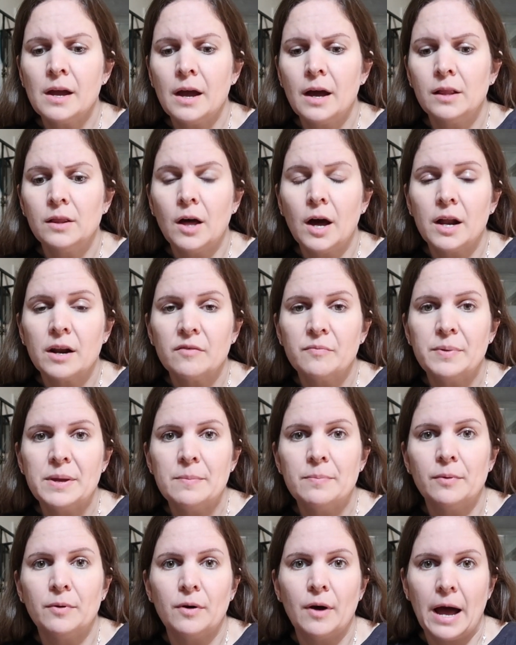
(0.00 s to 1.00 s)
lot of
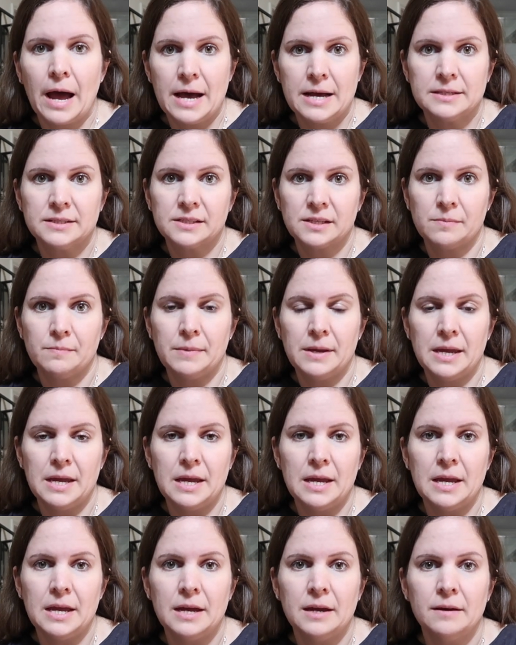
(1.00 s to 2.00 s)
people ask
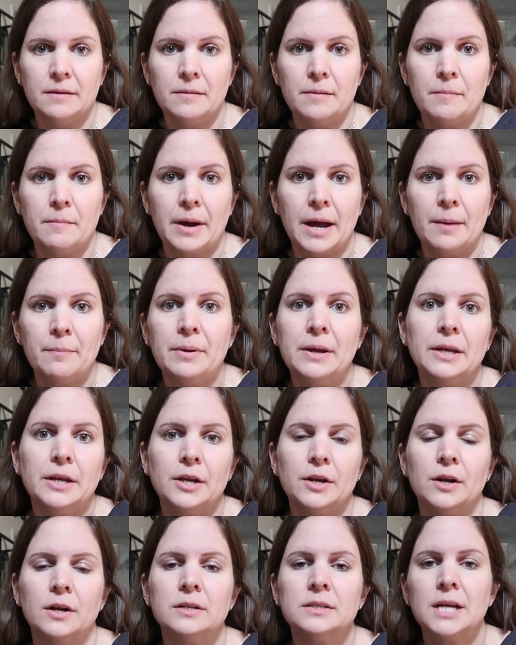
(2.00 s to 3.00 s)
me my
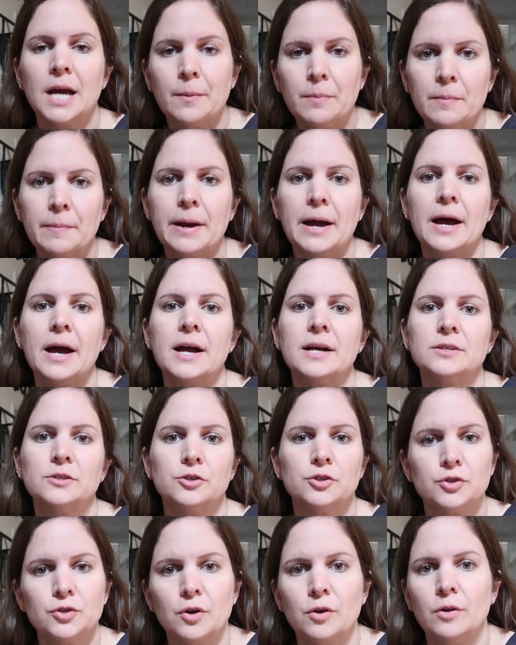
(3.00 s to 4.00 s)
opinion on diaper bags
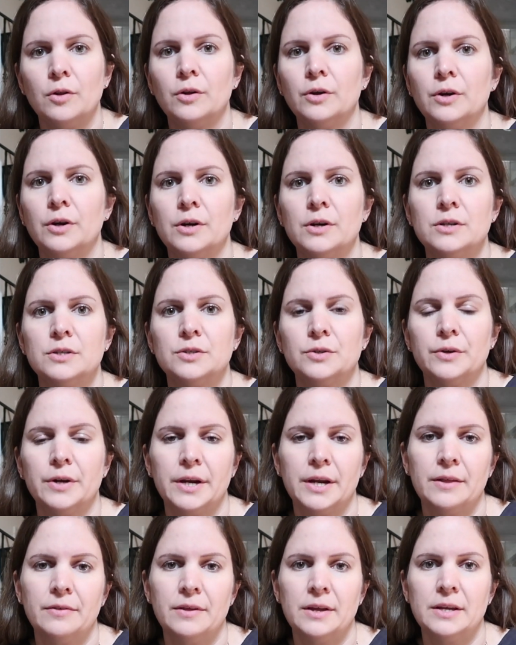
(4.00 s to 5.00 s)
or strollers or
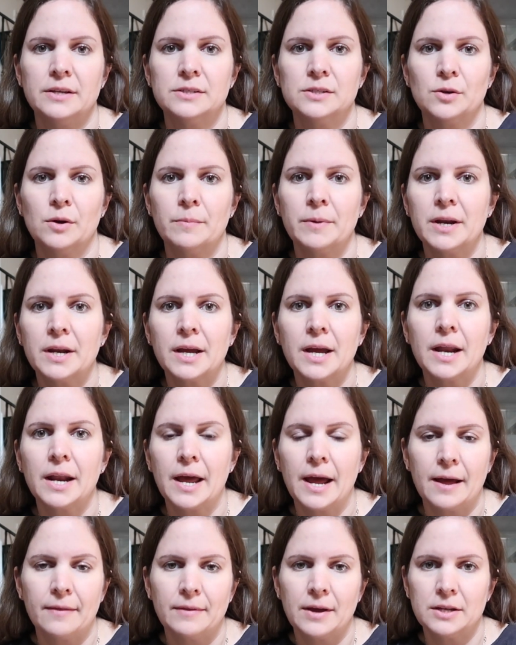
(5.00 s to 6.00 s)
anything. So I'm gonna kind
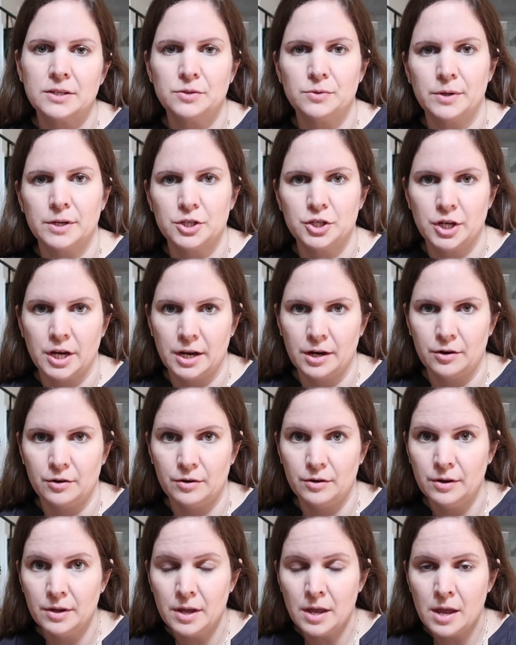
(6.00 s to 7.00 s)
of add that to our
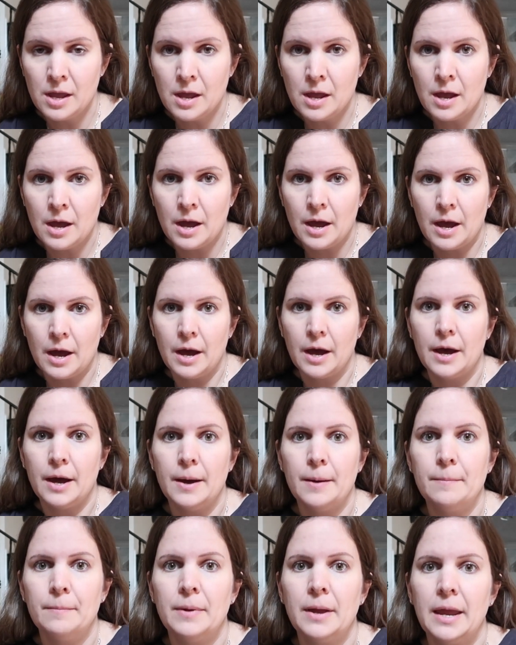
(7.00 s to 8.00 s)
channel.
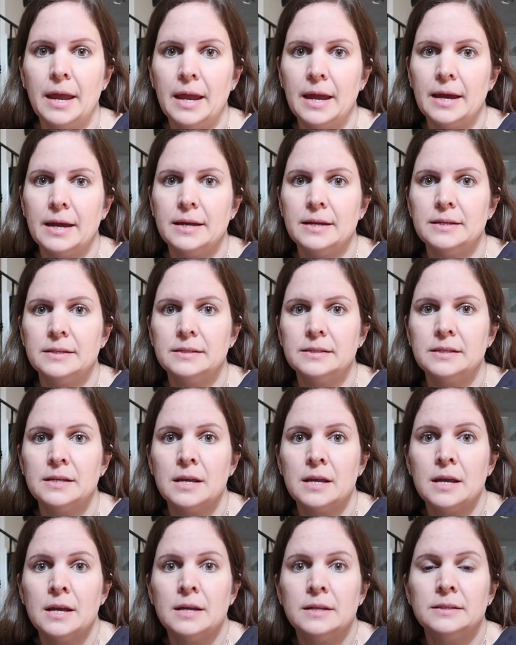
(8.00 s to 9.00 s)
And
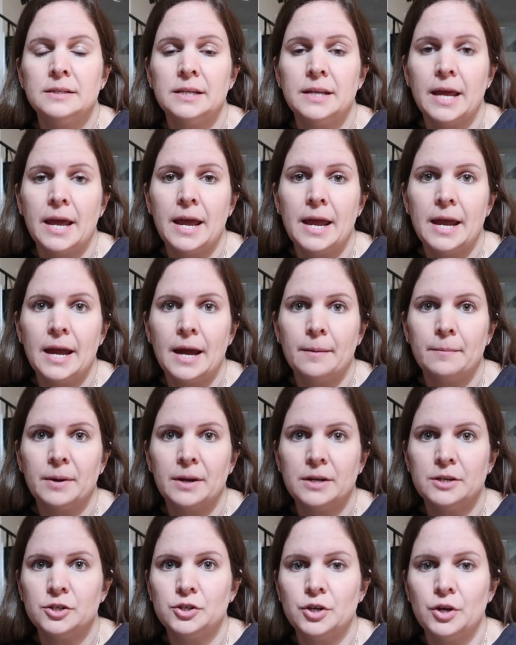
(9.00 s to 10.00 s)
today I'm
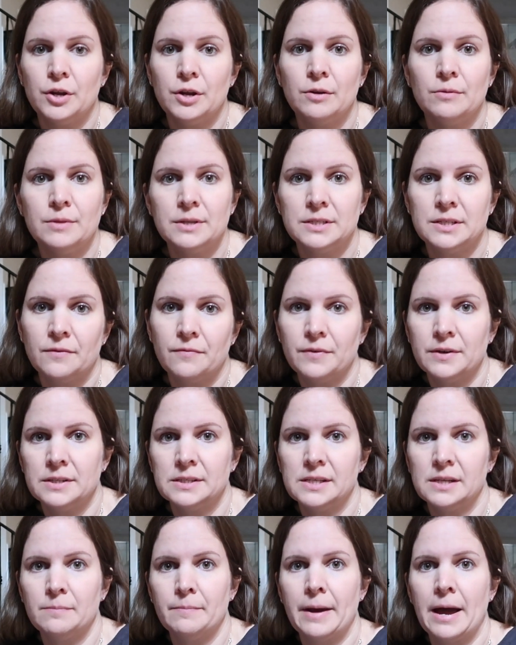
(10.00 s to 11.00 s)
gonna show you the
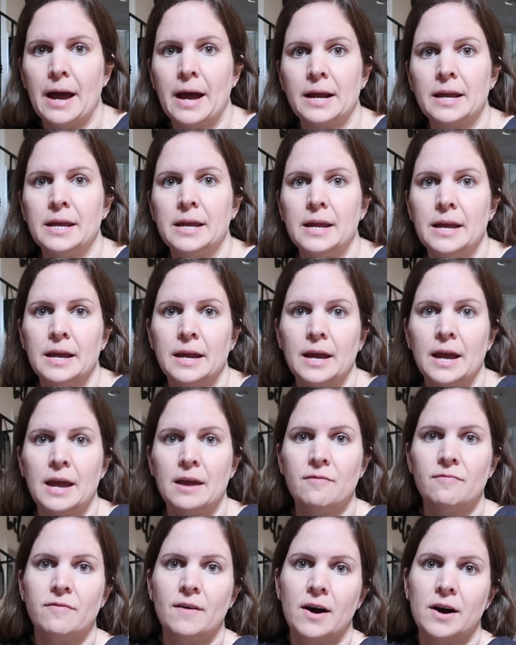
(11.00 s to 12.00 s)
difference in packing
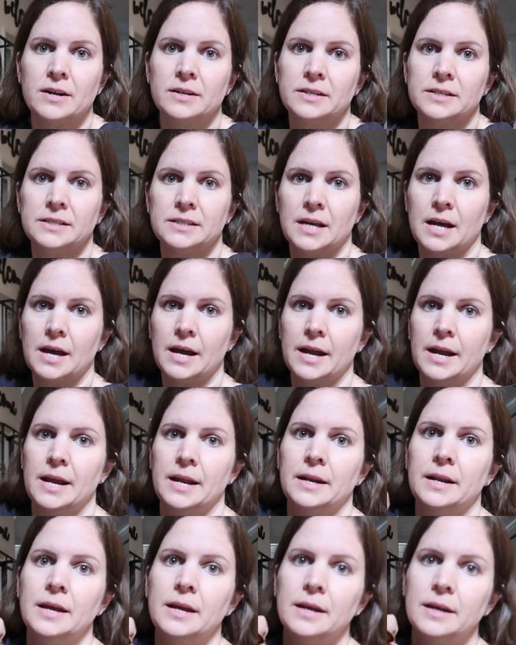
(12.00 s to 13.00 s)
a Fawn
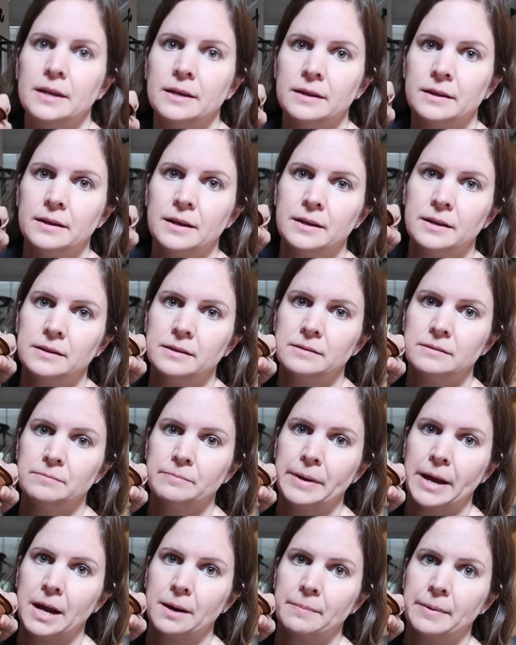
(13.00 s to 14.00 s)
design
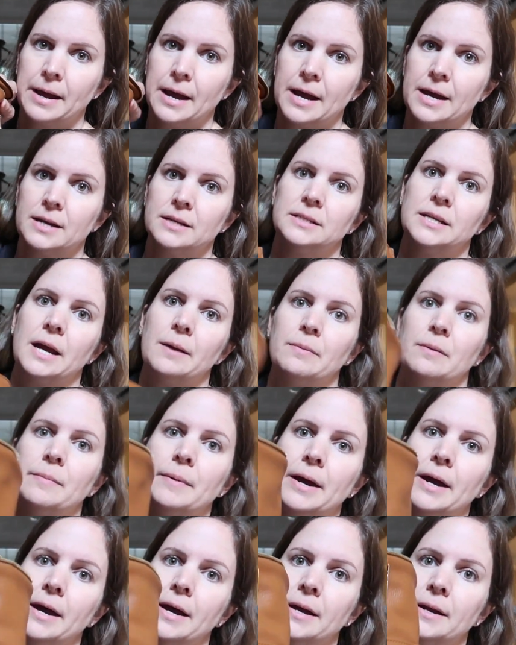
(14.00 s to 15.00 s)
backpack diaper
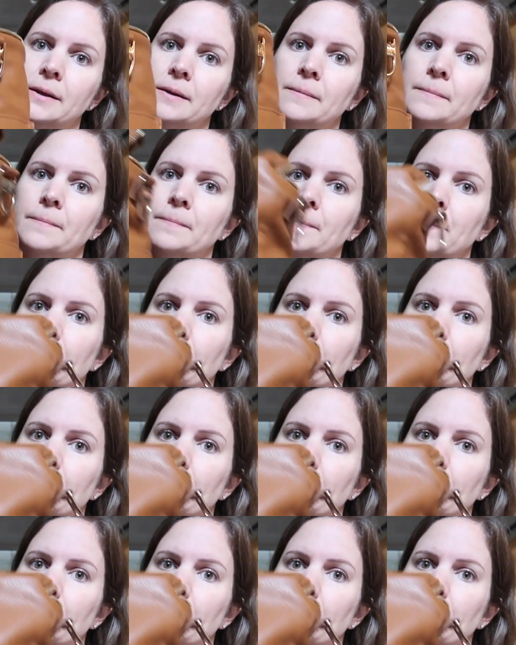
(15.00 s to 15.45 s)
bag